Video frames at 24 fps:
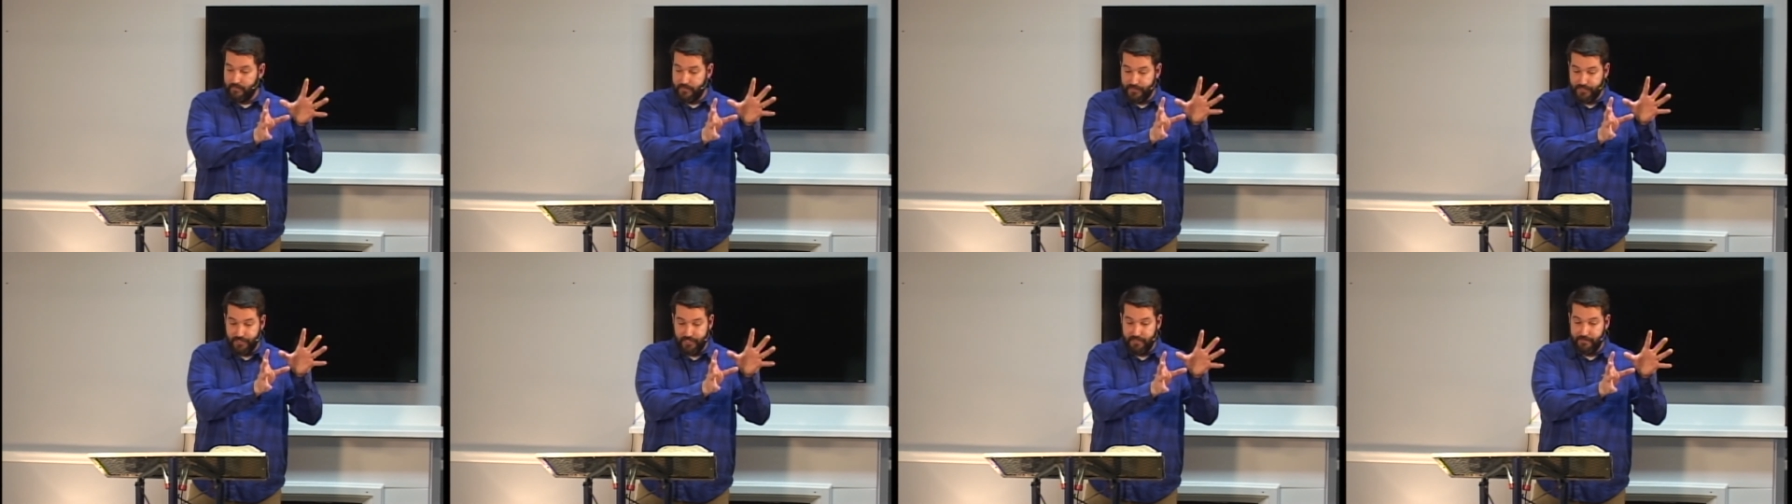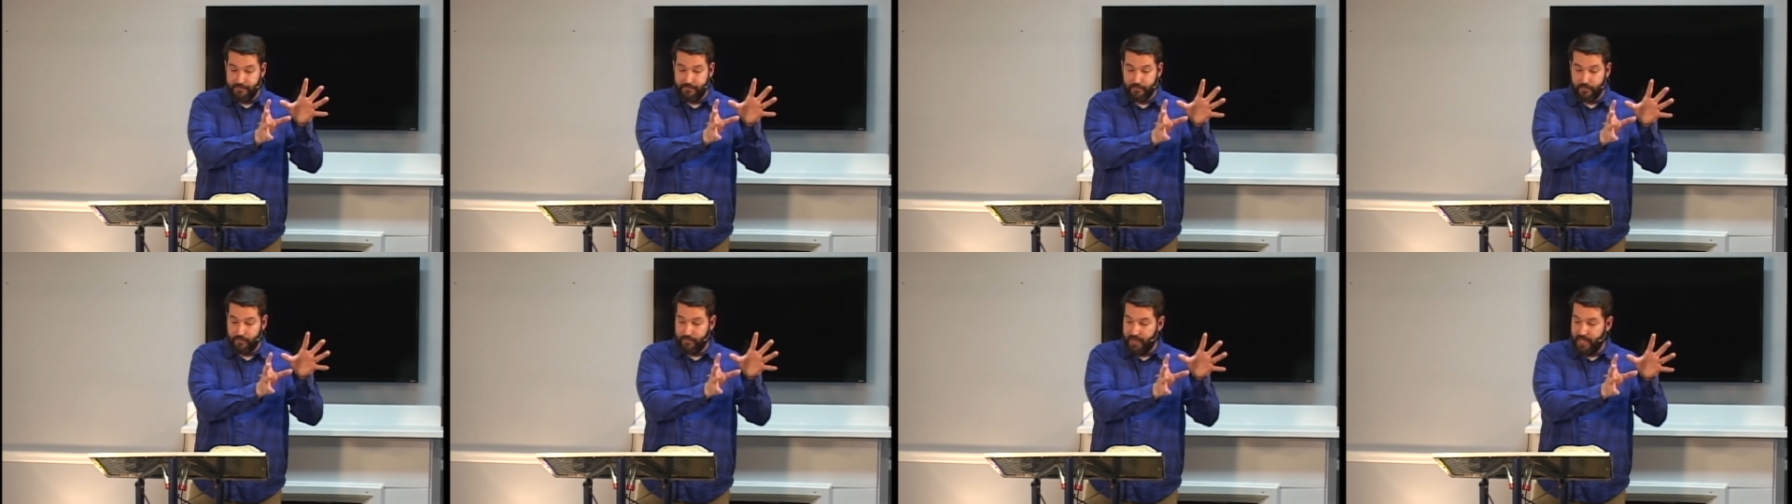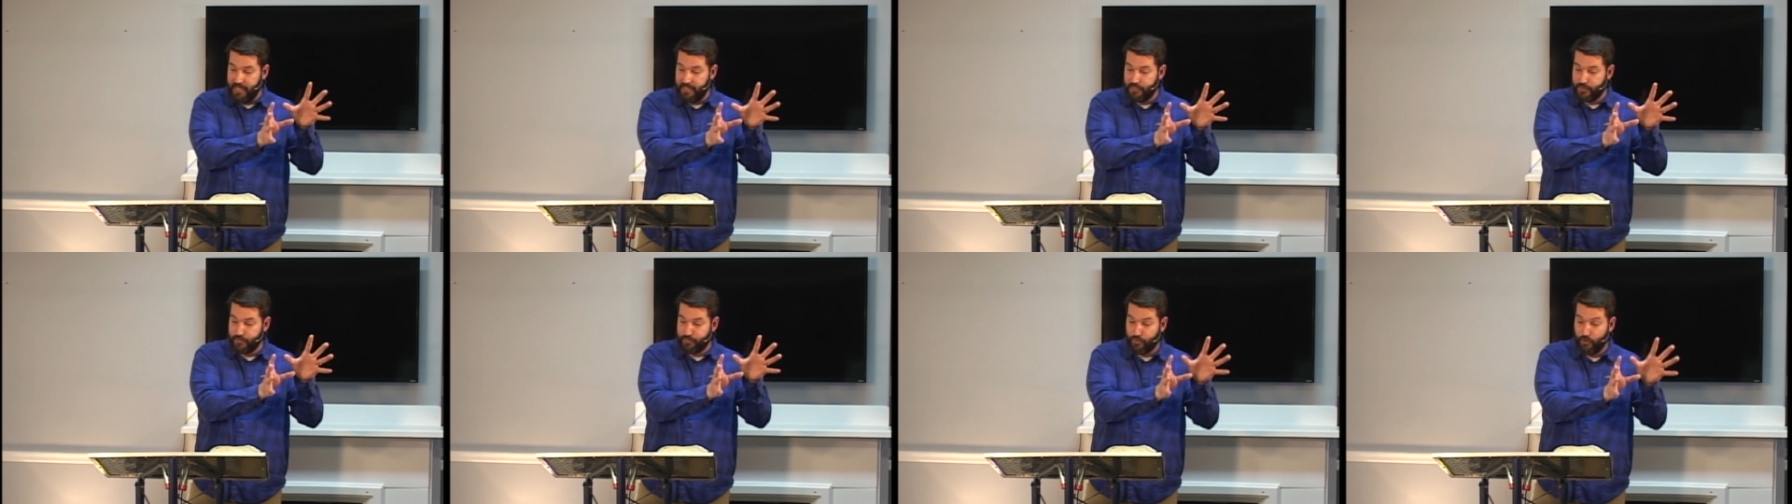sinful
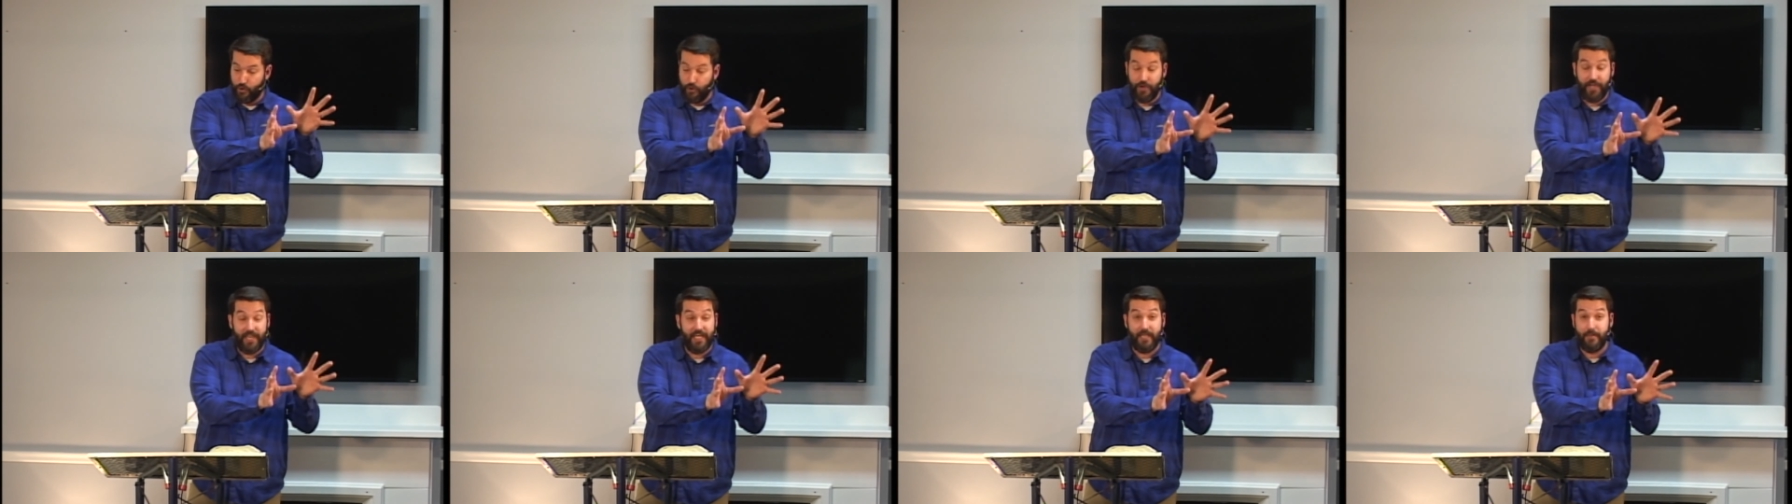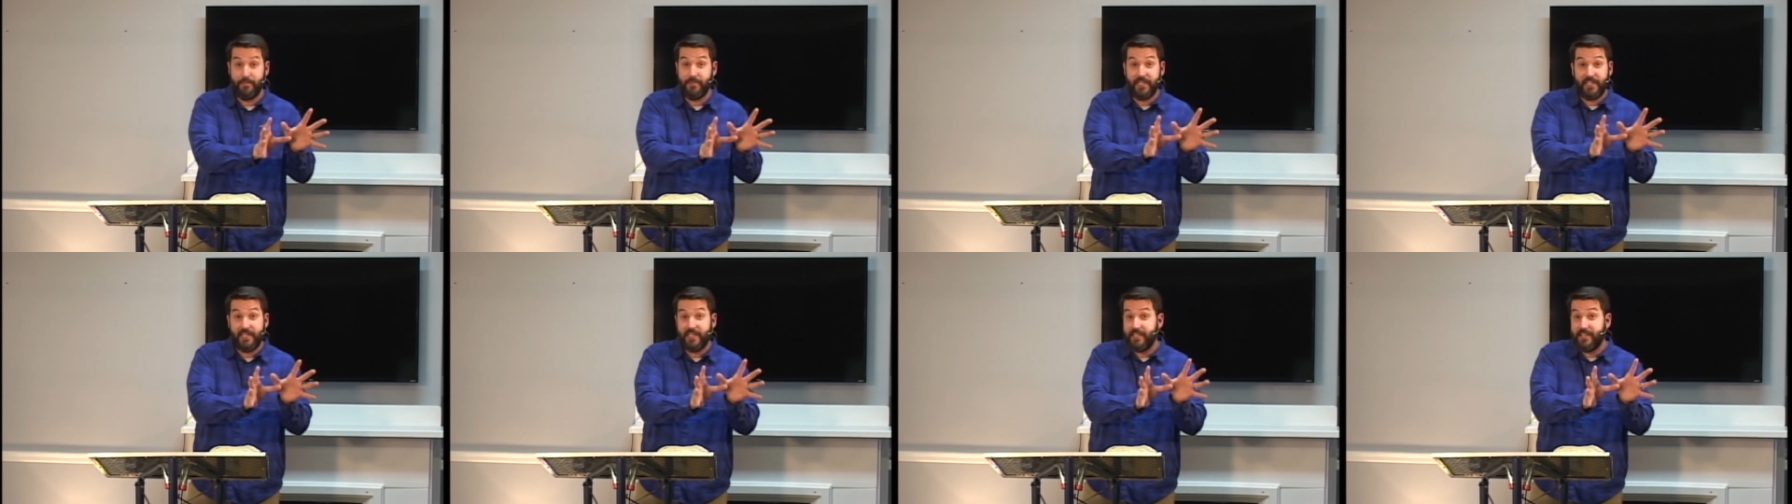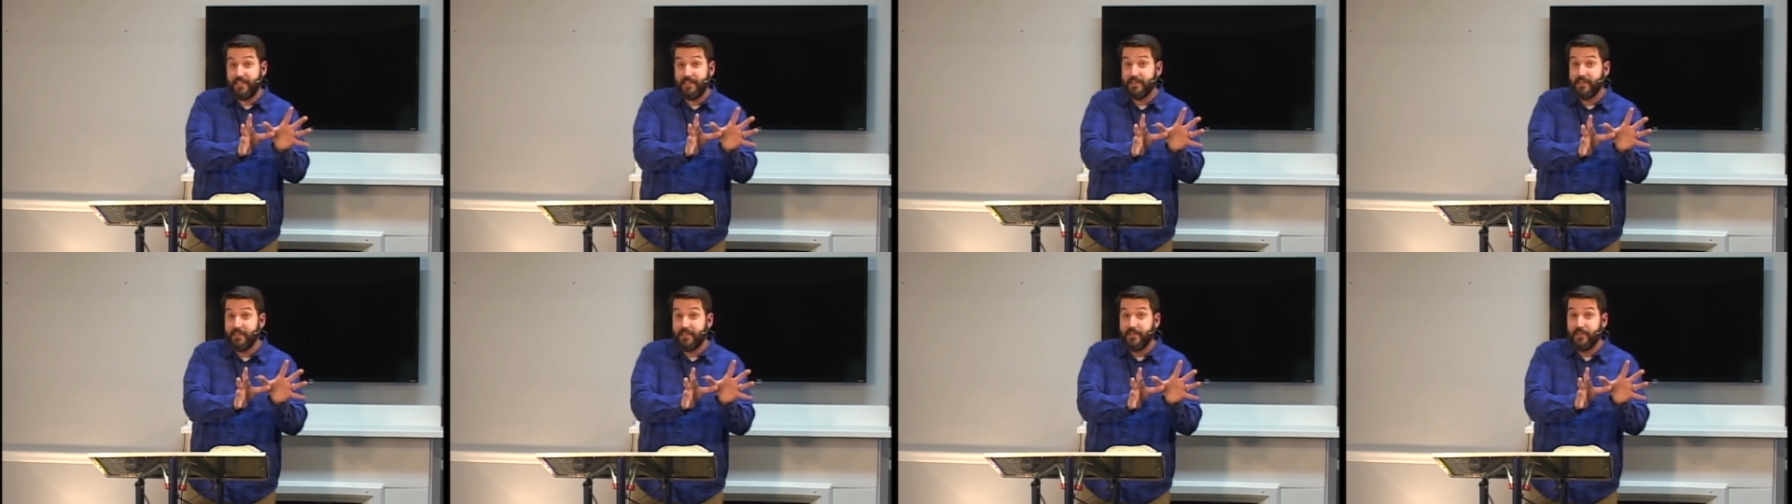man is
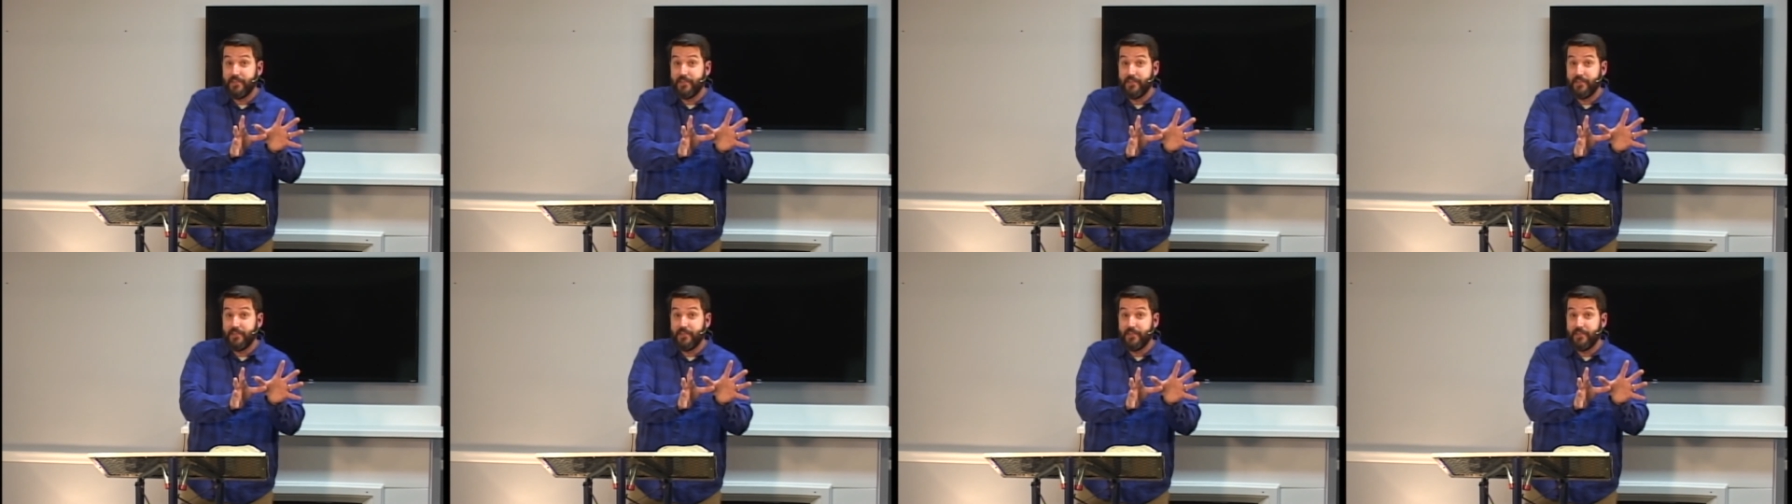prohibited